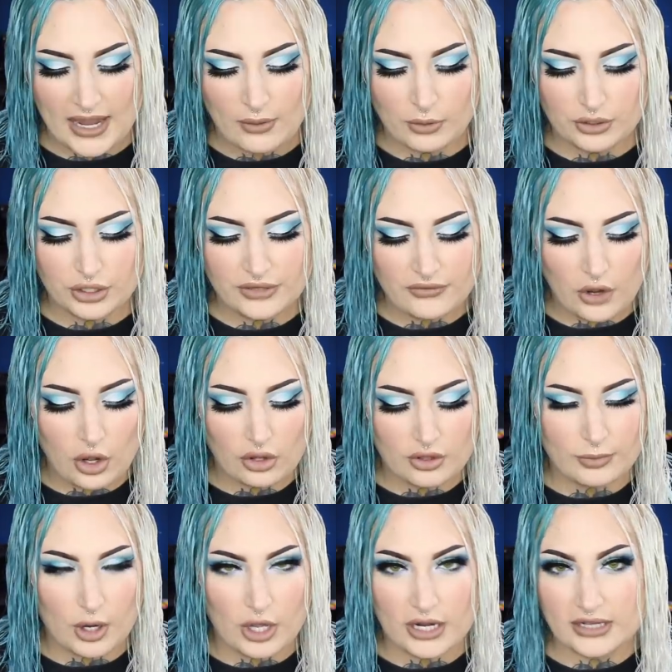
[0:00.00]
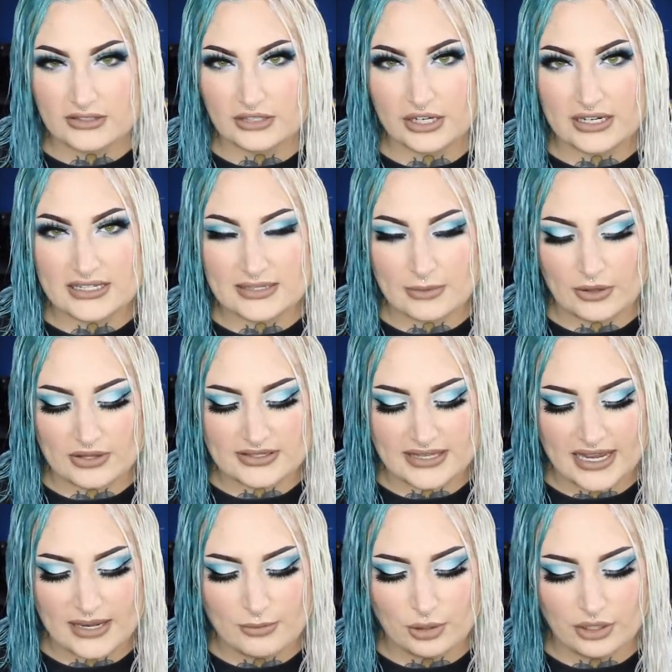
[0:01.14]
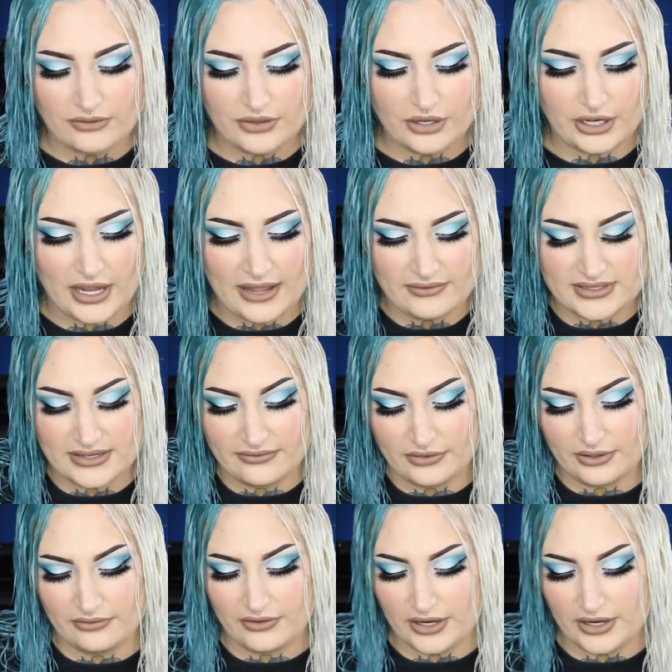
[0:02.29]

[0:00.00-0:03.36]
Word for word: I wonder if all the products are gonna smell the same or if they're gonna have different